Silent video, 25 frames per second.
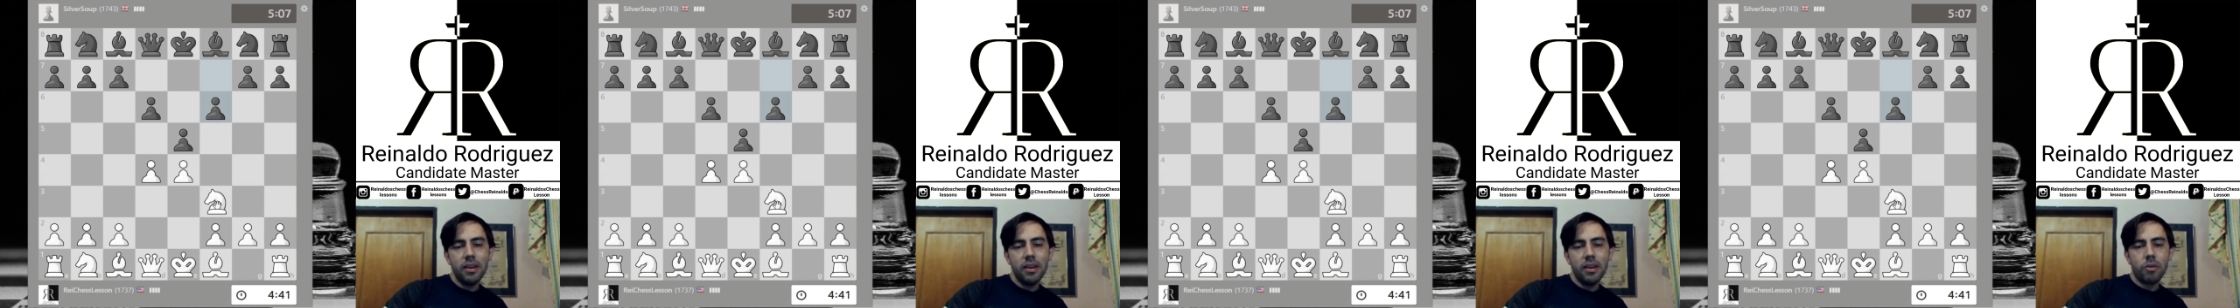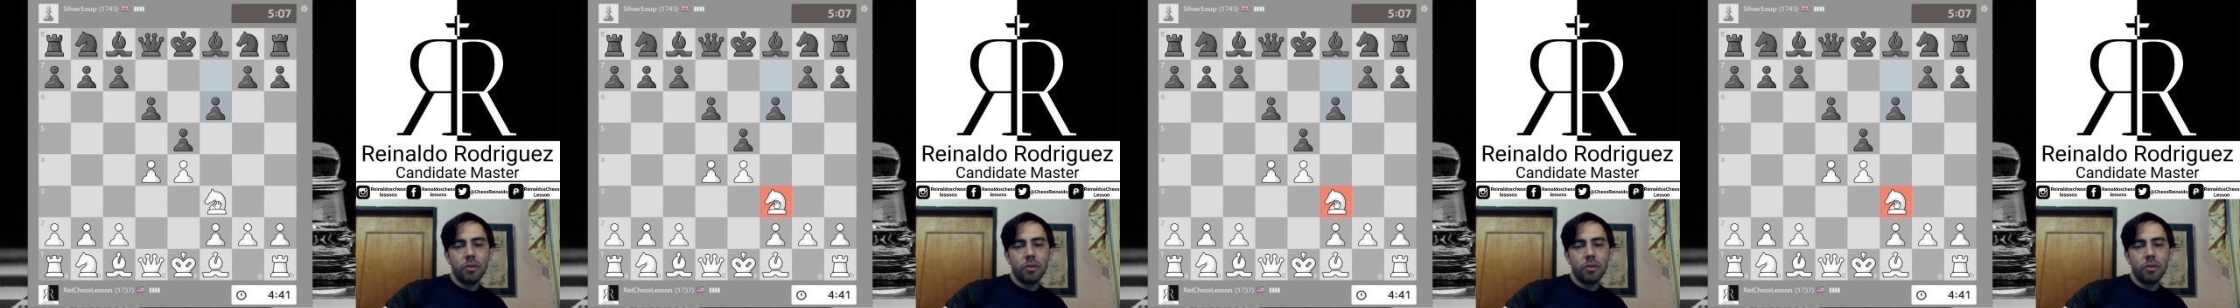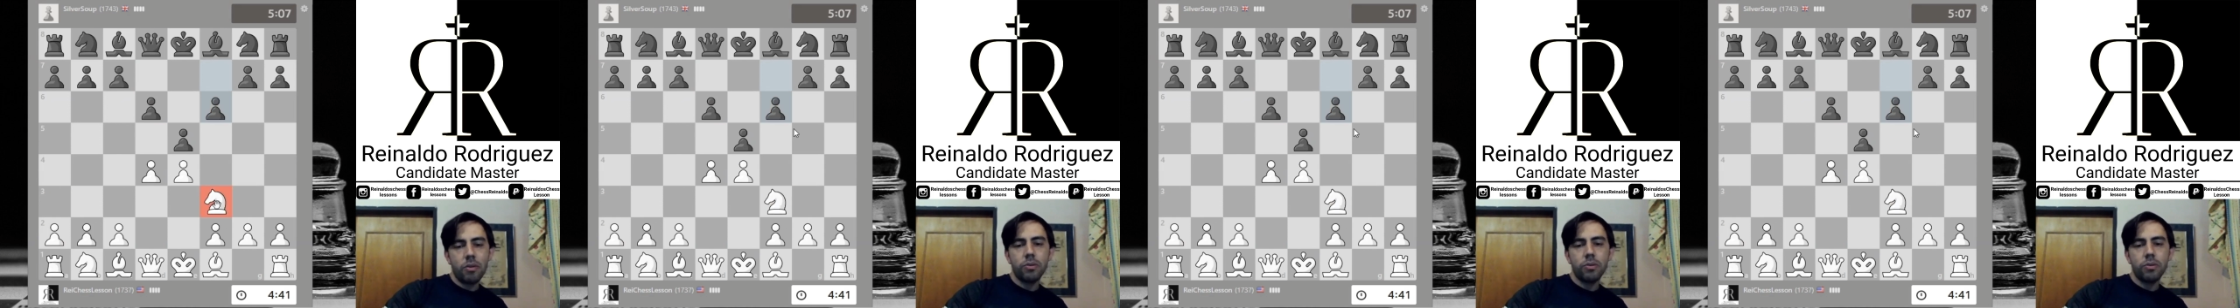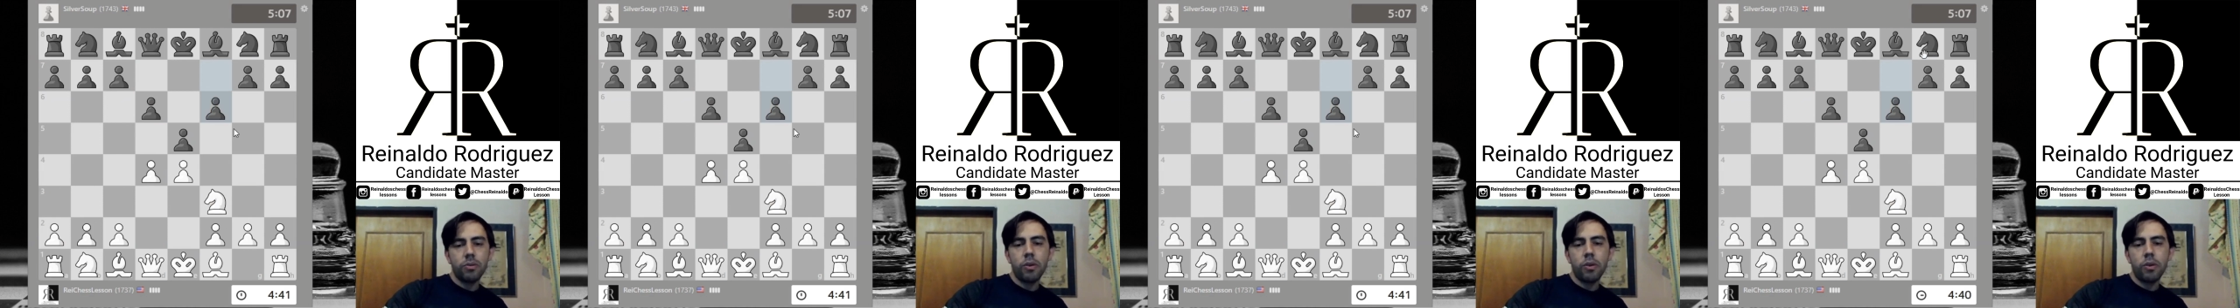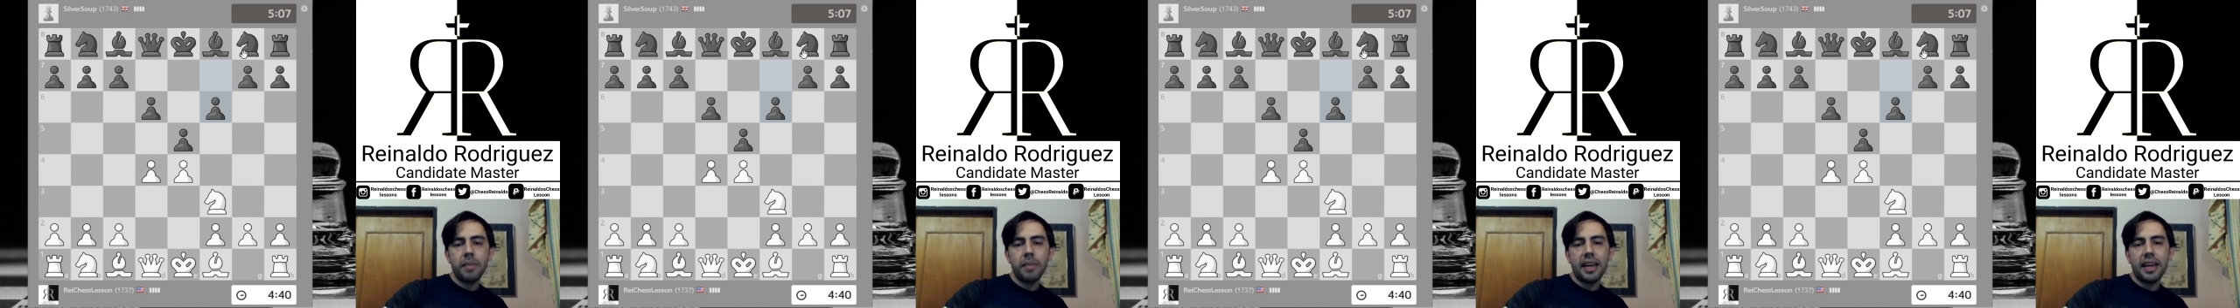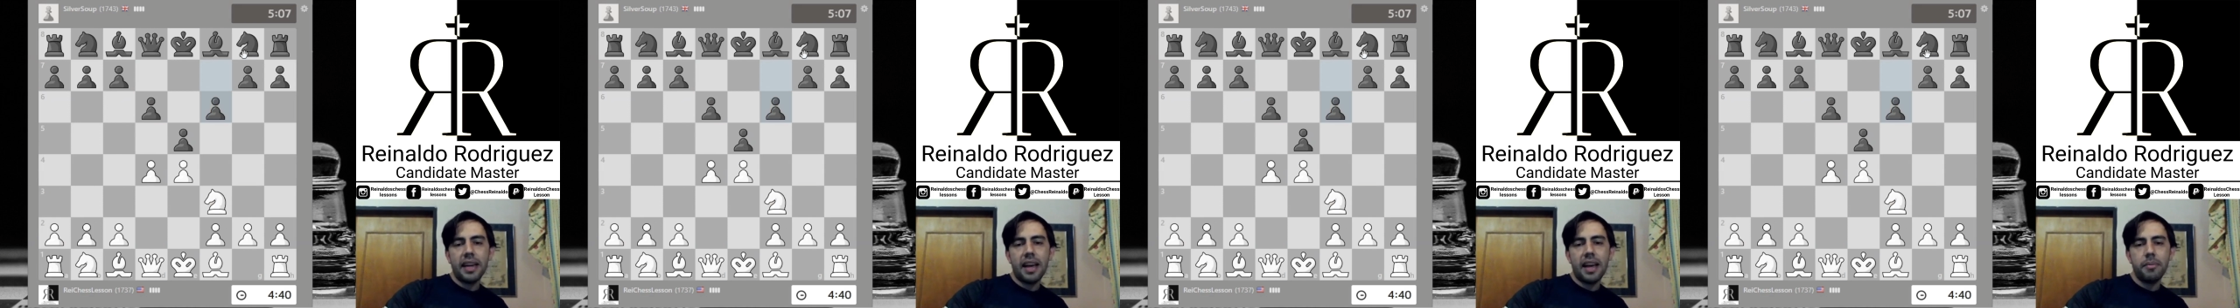control my
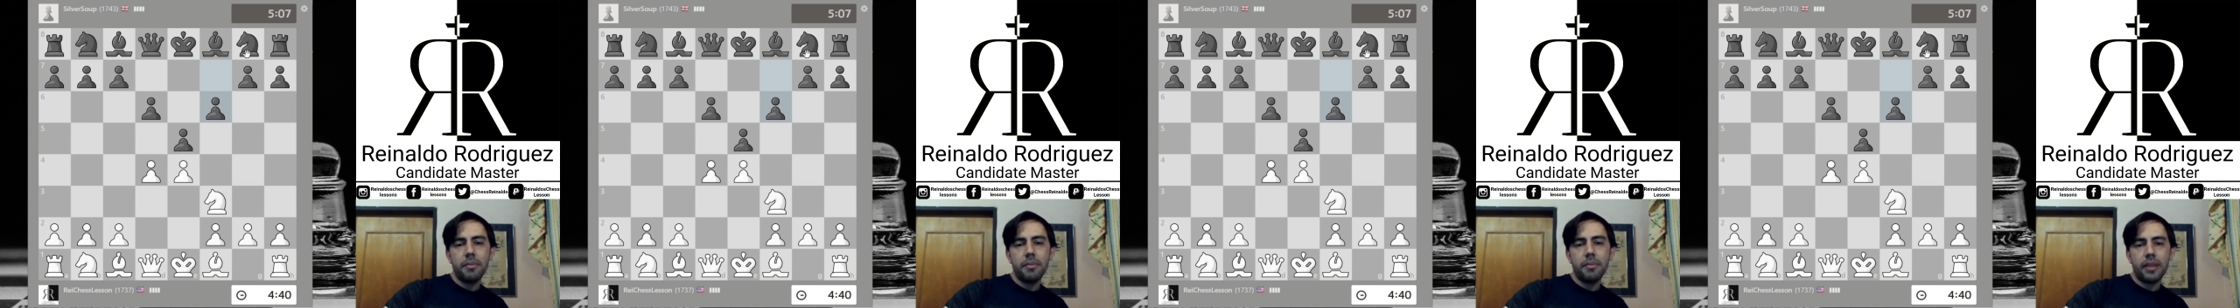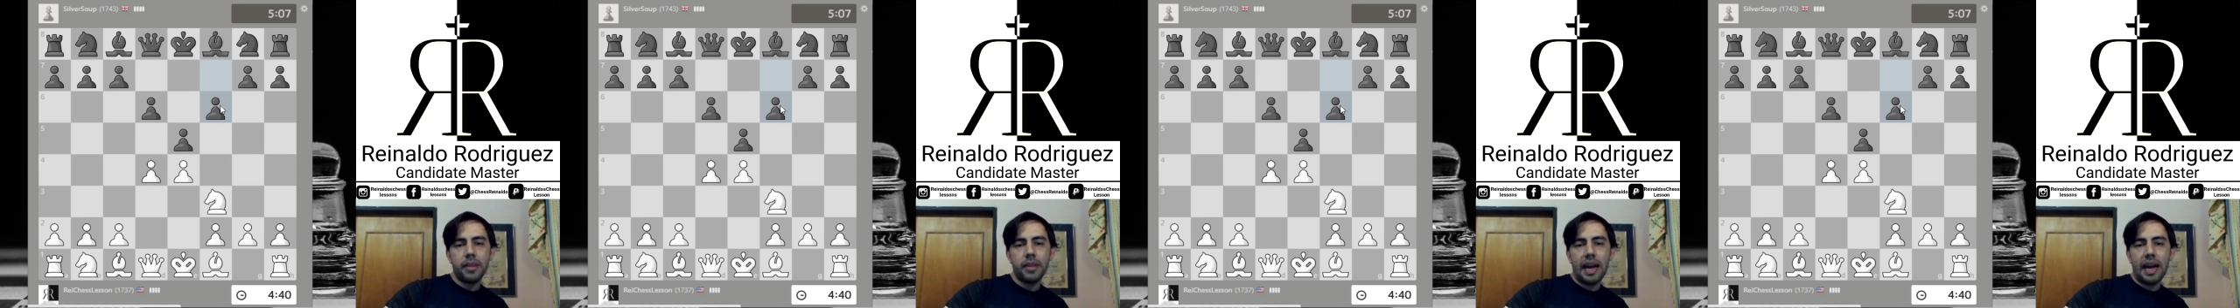knight, but